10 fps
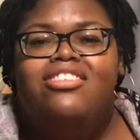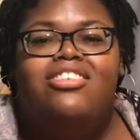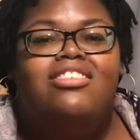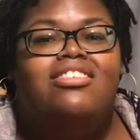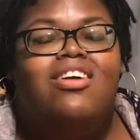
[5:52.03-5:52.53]

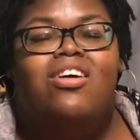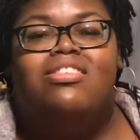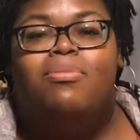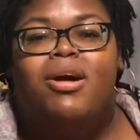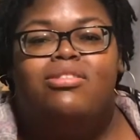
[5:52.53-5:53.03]
She just
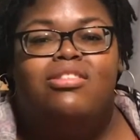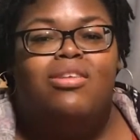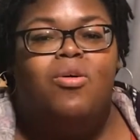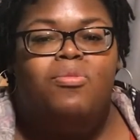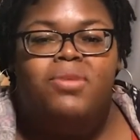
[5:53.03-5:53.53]
talks about
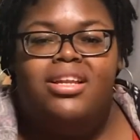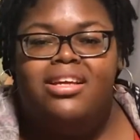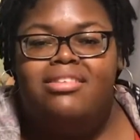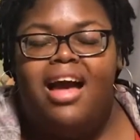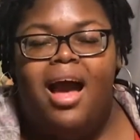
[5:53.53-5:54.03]
so
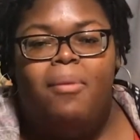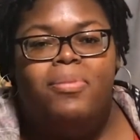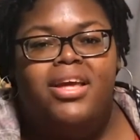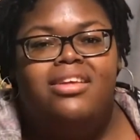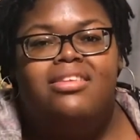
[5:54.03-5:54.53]
many
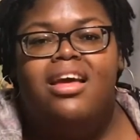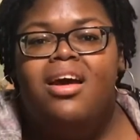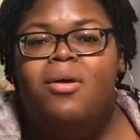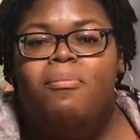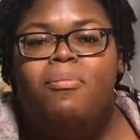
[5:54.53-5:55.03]
topics
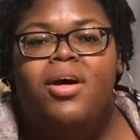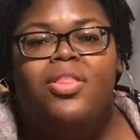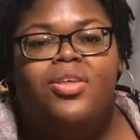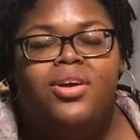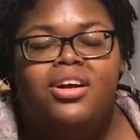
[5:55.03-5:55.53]

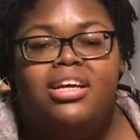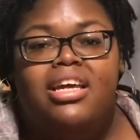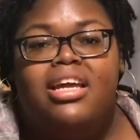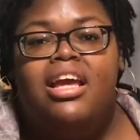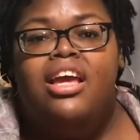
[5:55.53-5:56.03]

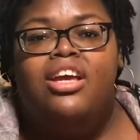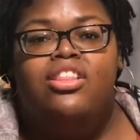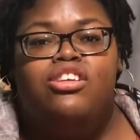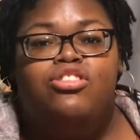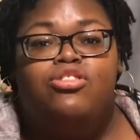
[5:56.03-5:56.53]
motherhood,
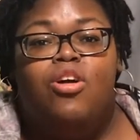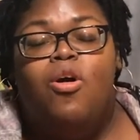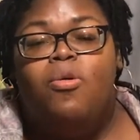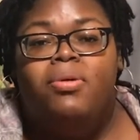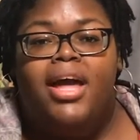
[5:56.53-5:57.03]
the
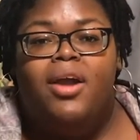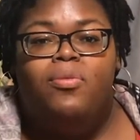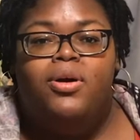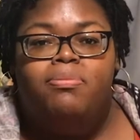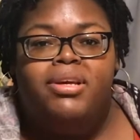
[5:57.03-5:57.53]
strong black
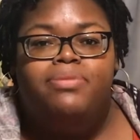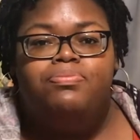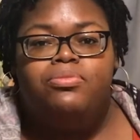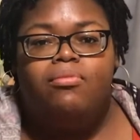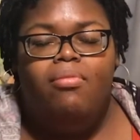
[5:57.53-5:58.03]
woman,
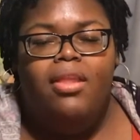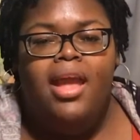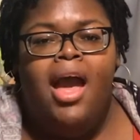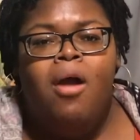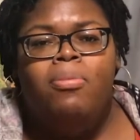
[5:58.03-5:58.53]

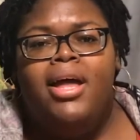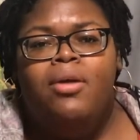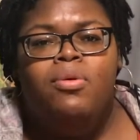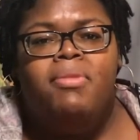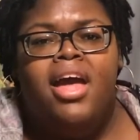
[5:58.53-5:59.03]
how
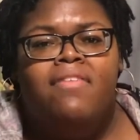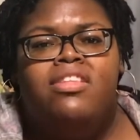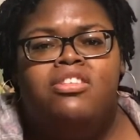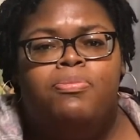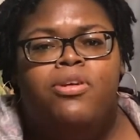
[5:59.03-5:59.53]
black women
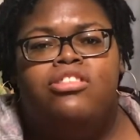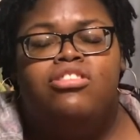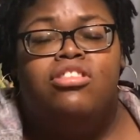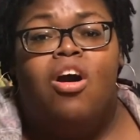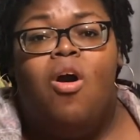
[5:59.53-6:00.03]
have this
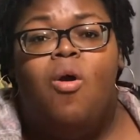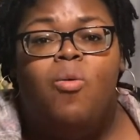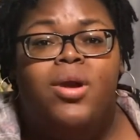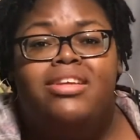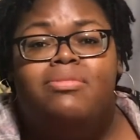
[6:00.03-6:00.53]
pressure to
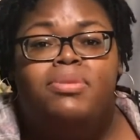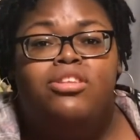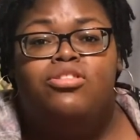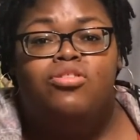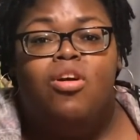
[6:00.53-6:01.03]
always
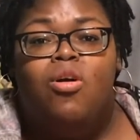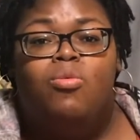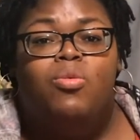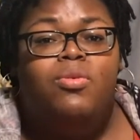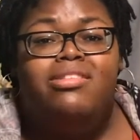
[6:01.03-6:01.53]
be strong.